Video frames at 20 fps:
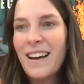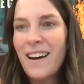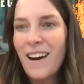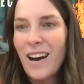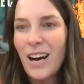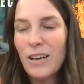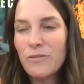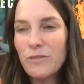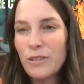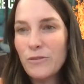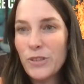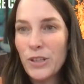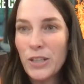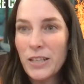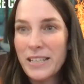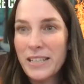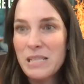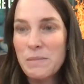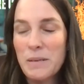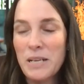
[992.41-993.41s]
of your
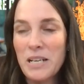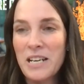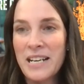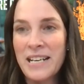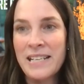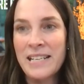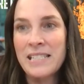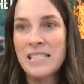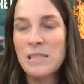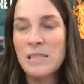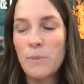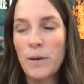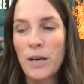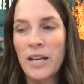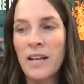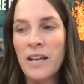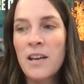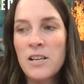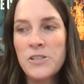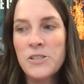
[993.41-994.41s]
experience,
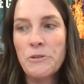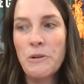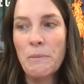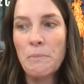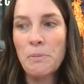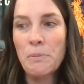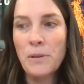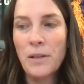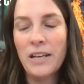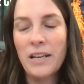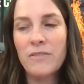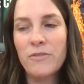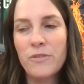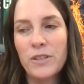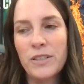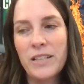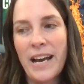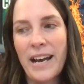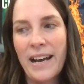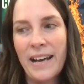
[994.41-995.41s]
but do a plug for
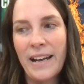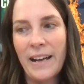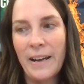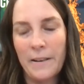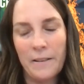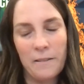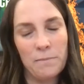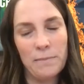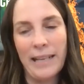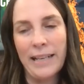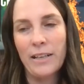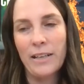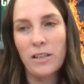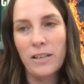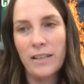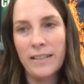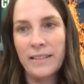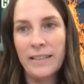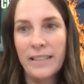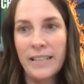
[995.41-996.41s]
that later
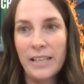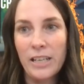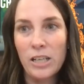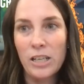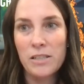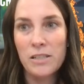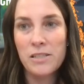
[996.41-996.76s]
in the year.